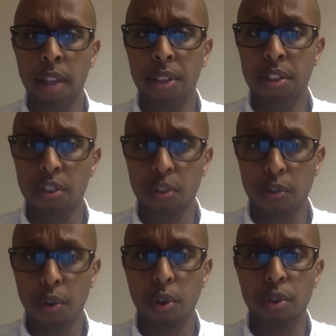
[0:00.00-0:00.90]
This is,
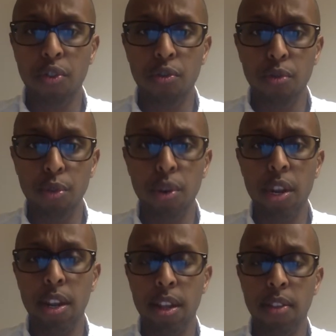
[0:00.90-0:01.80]
of course,
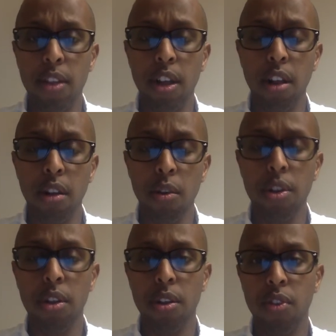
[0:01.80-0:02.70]
rooted in the
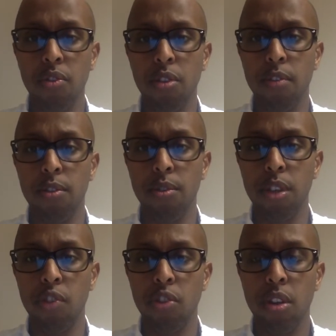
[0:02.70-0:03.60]
colonial history of the
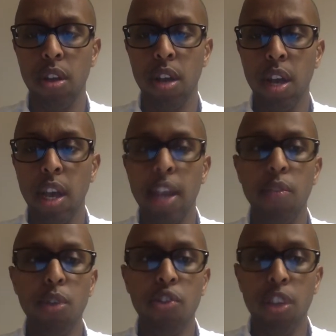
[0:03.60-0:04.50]
region,
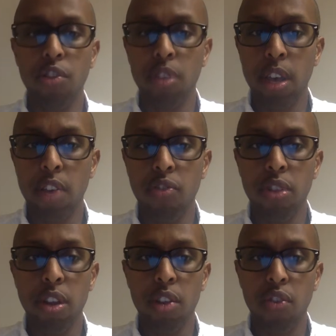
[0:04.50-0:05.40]
in which
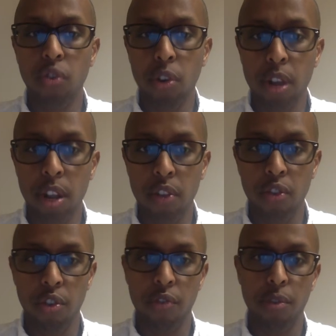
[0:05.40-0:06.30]
education historically
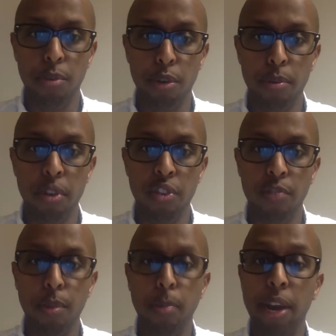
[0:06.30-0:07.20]
served the purpose
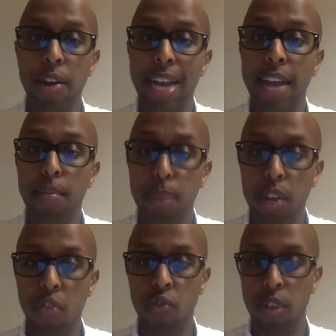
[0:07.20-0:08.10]
of preparing
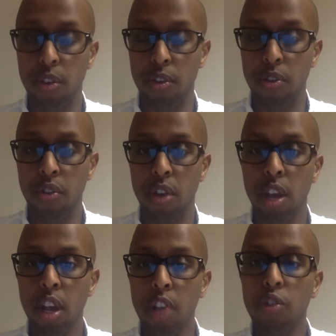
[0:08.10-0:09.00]
administrators
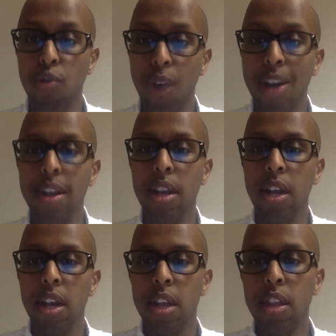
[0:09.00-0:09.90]
to run
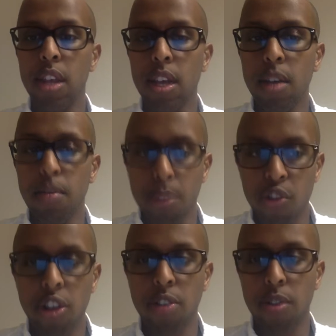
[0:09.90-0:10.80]
the
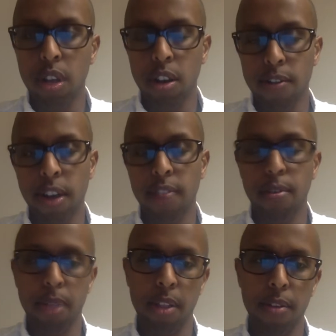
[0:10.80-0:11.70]
machinery of
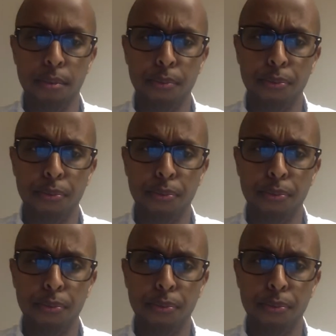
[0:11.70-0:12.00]
government.